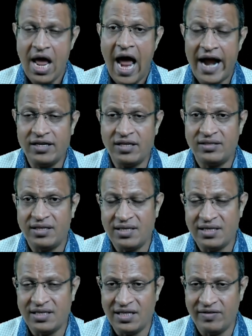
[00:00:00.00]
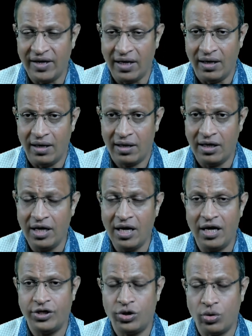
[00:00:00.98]
and the CCTV
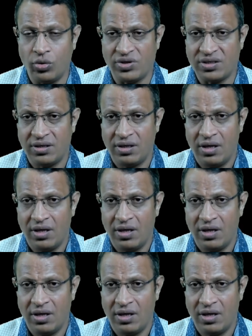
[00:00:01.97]
clearly shows